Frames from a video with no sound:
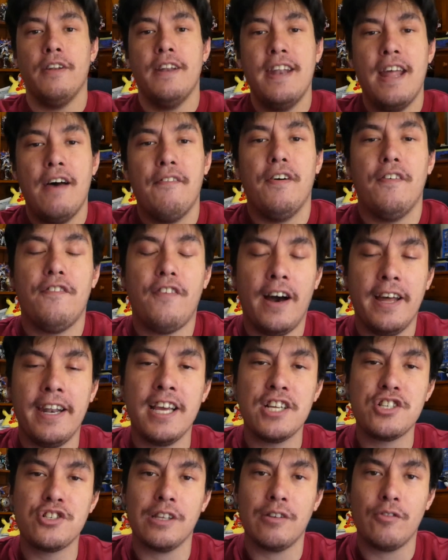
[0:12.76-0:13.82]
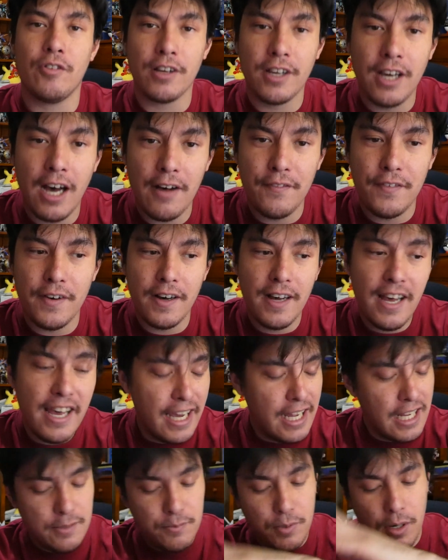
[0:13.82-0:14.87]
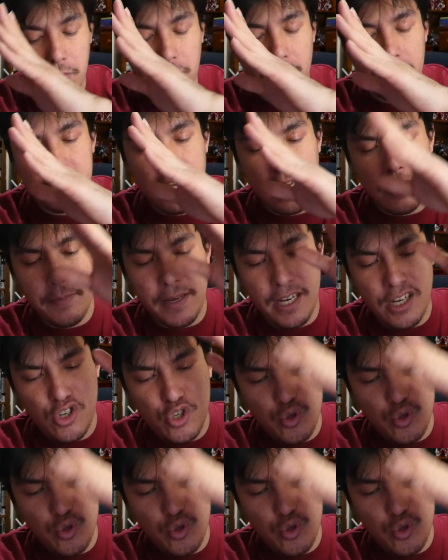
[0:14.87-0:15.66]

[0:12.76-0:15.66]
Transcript: never financially recover. It's probably going to take me